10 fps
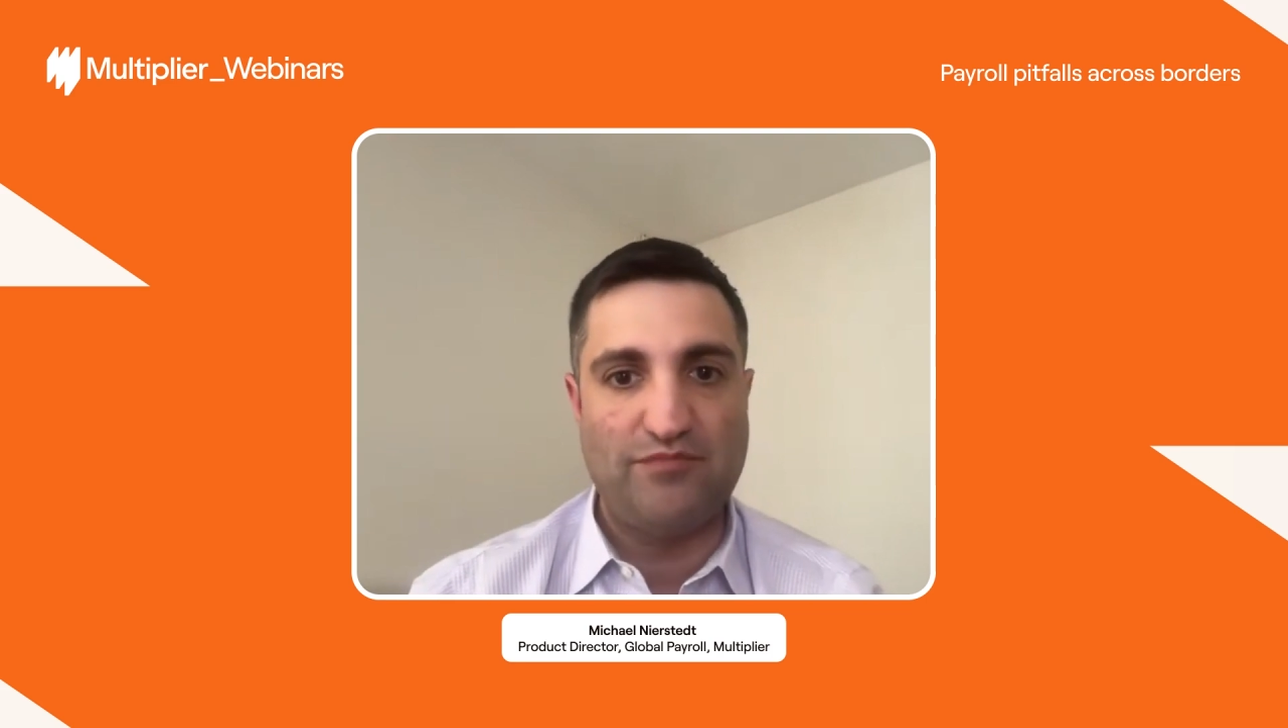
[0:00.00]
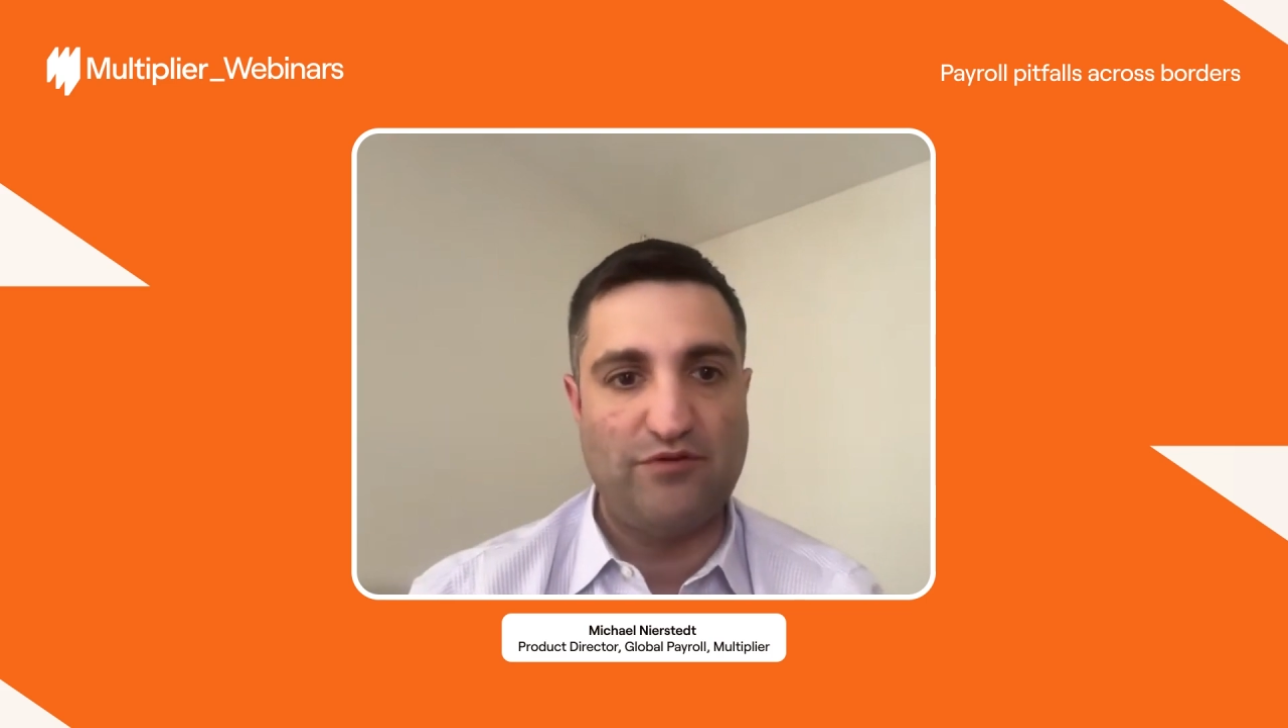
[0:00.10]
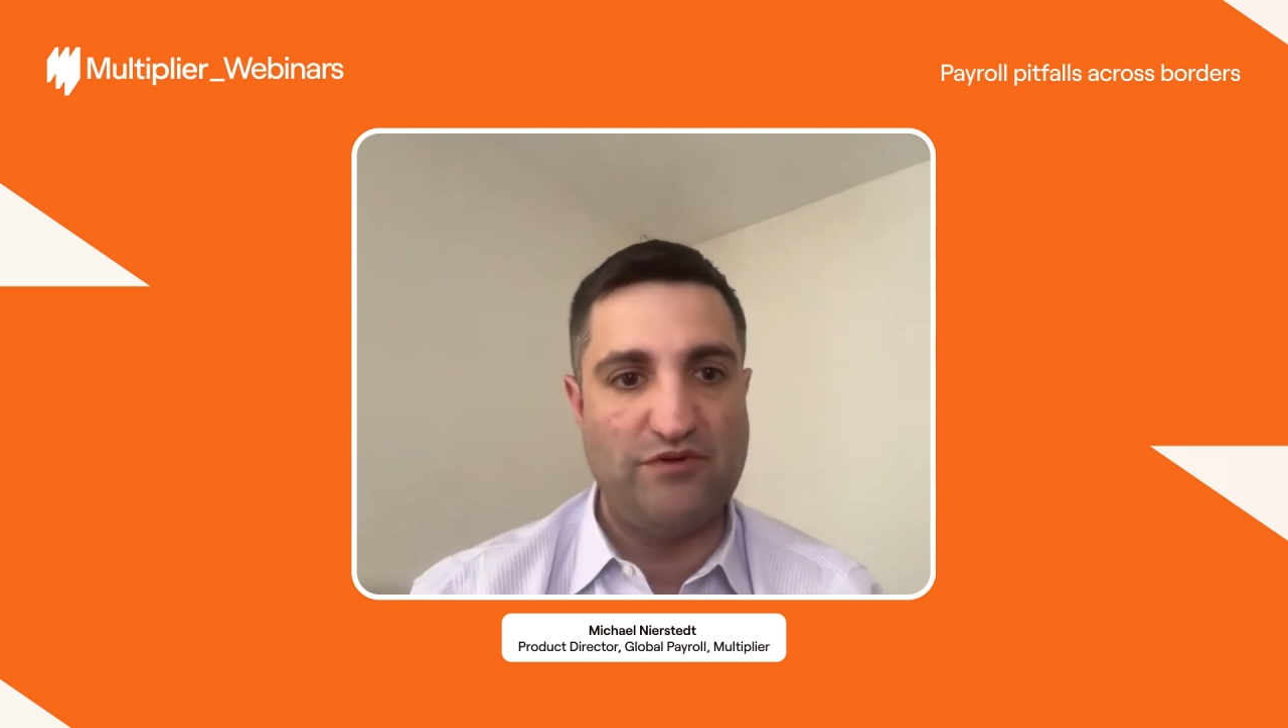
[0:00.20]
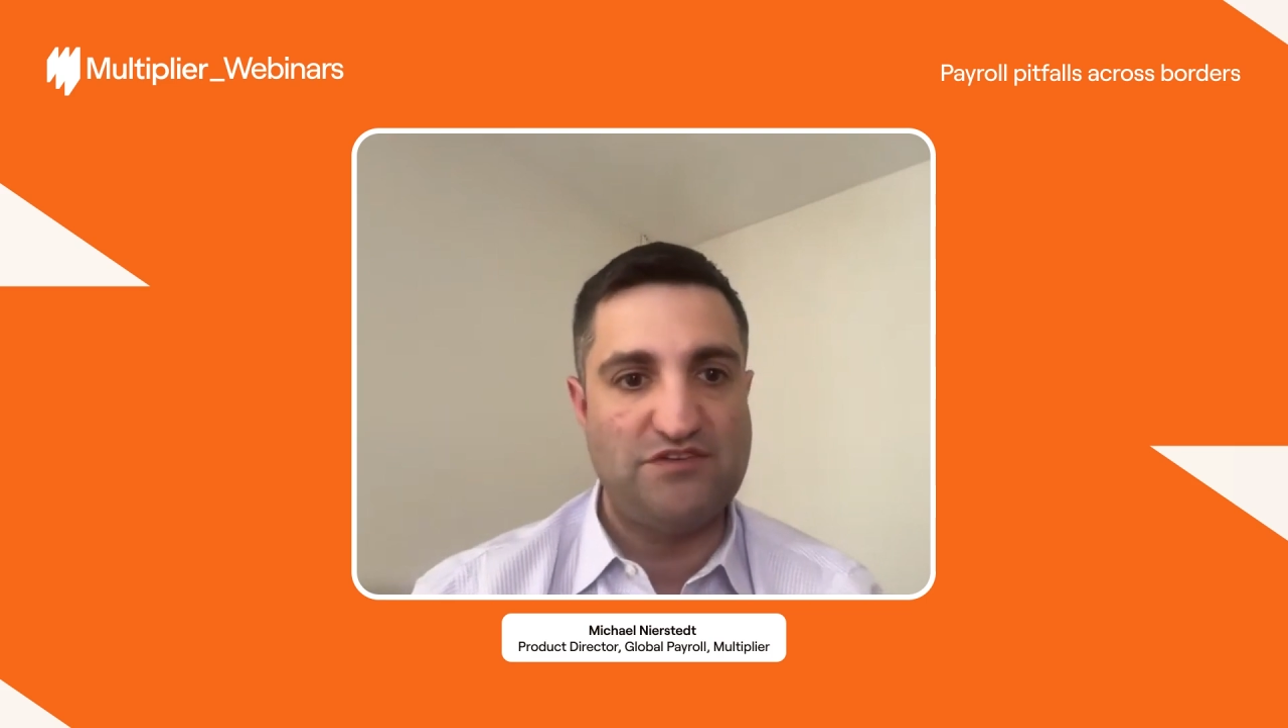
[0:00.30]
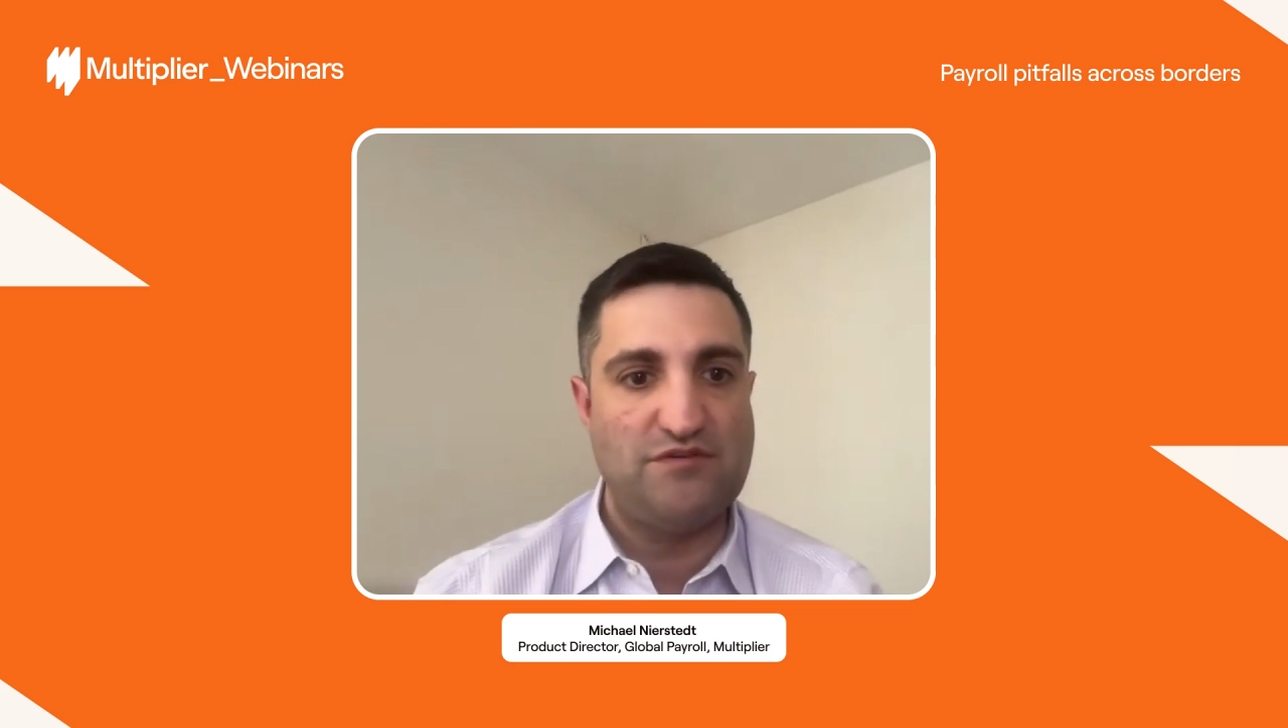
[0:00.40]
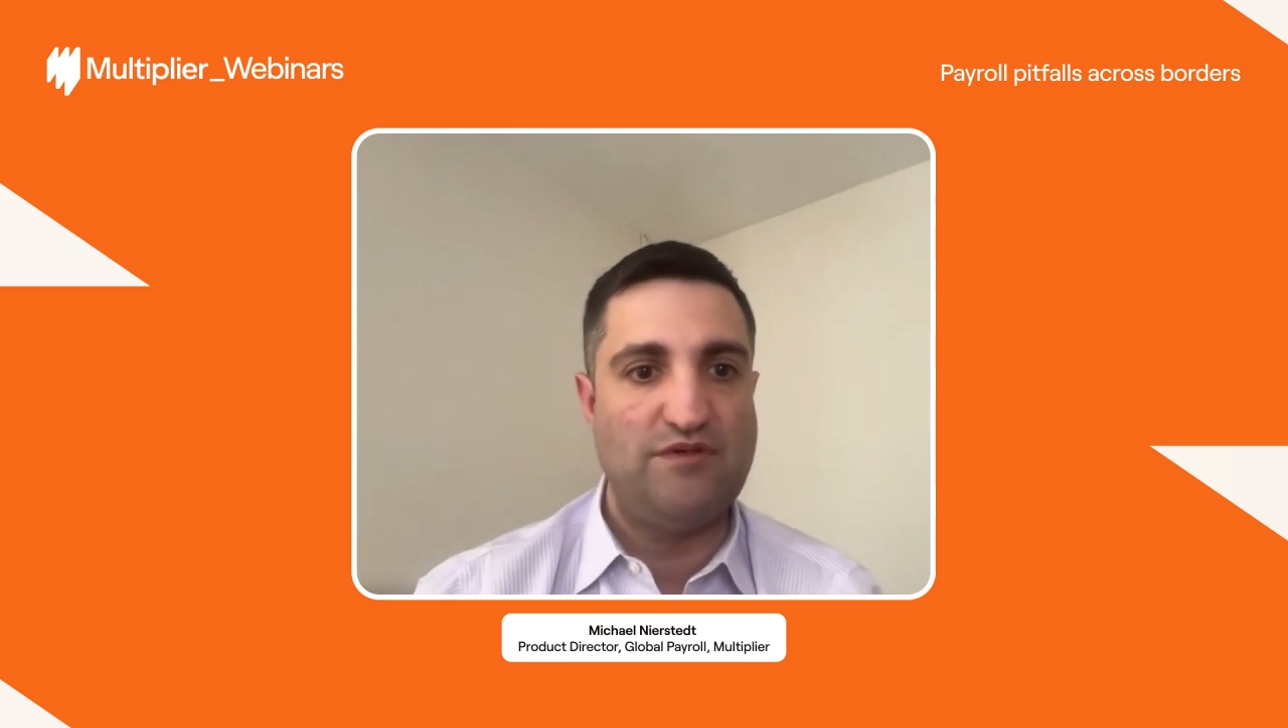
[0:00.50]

but we should